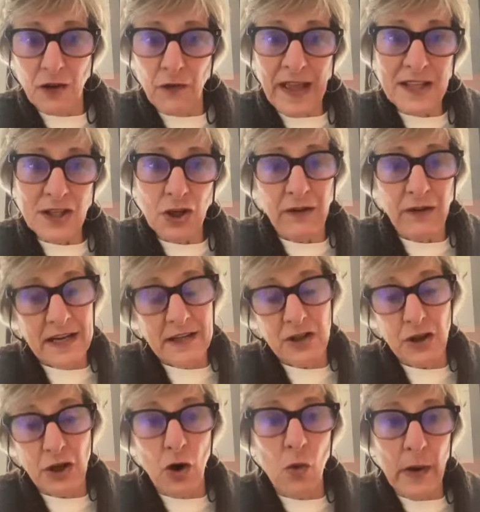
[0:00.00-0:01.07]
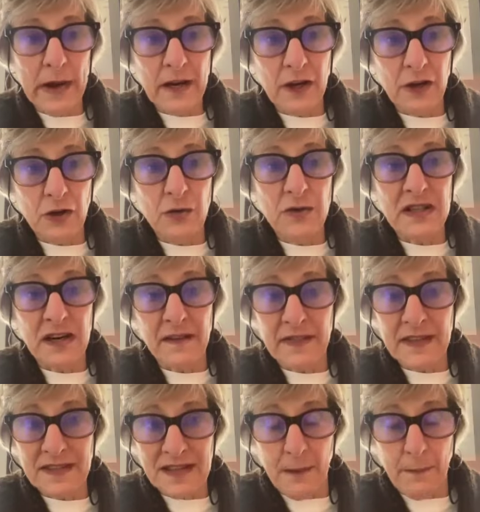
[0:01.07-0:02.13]
So that's great to know. We can use it
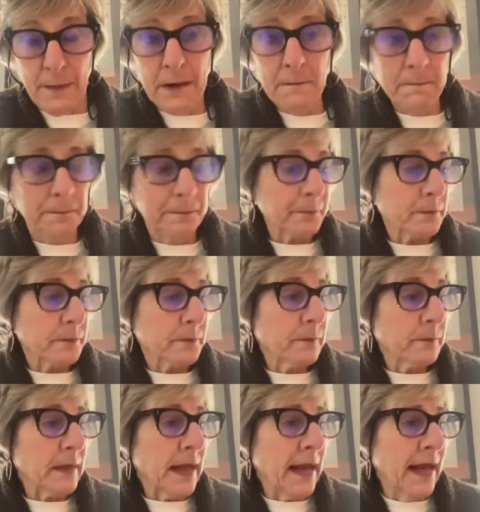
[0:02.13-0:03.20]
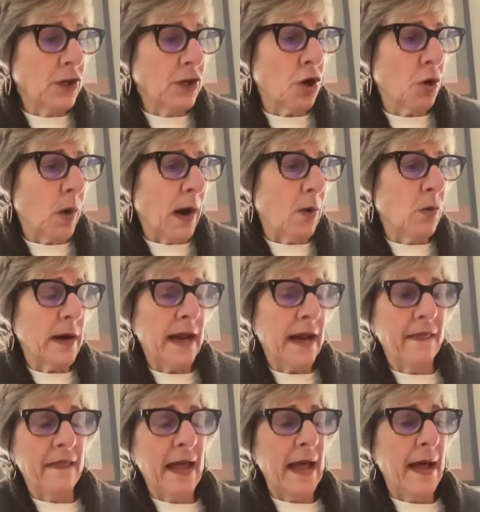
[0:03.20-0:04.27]
in the summer and go out
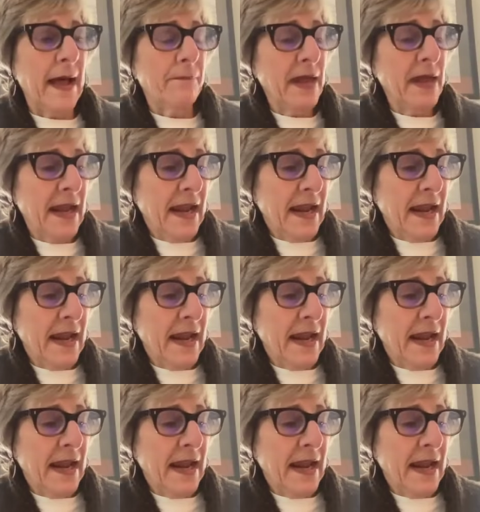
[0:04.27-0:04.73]
in that.